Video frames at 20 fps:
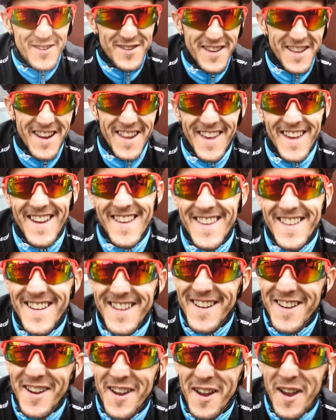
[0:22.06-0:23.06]
50th?
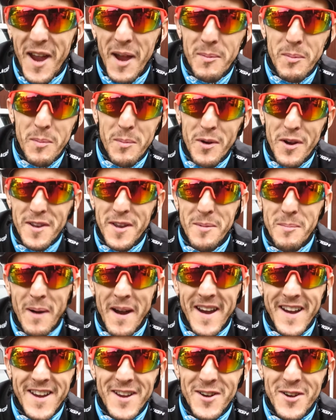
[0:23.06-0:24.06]
Happy birthday,
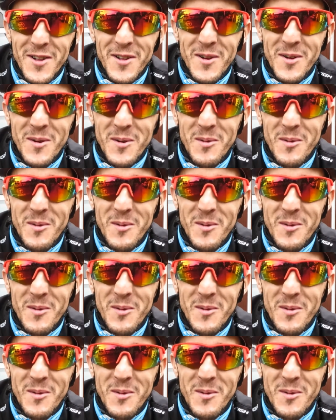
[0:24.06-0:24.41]
Michael.